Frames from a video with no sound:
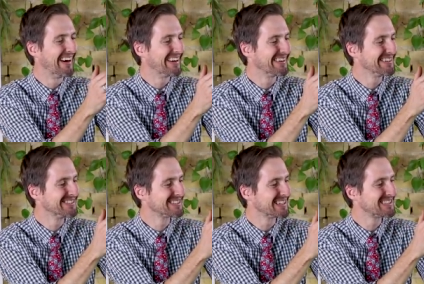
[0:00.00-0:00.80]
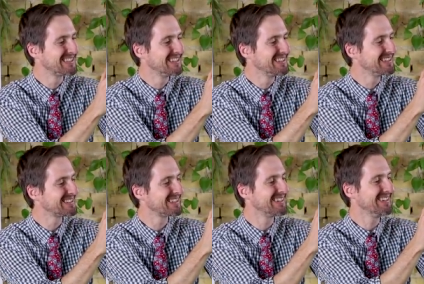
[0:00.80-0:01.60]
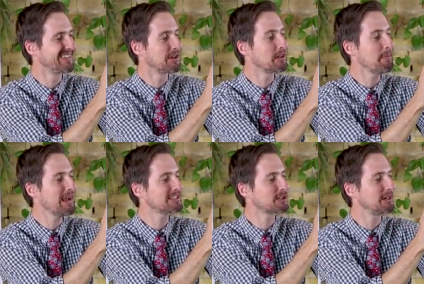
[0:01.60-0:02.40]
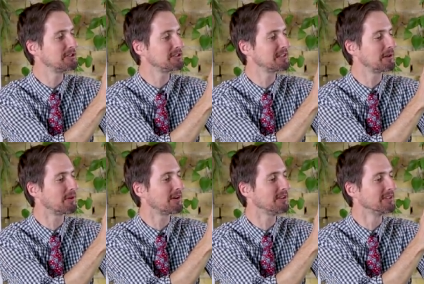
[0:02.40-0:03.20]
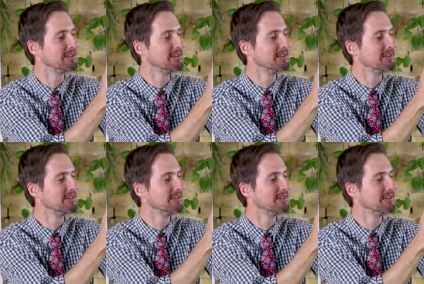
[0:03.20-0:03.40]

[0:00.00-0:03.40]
Why are you such just oh, they're the best creatures in the world.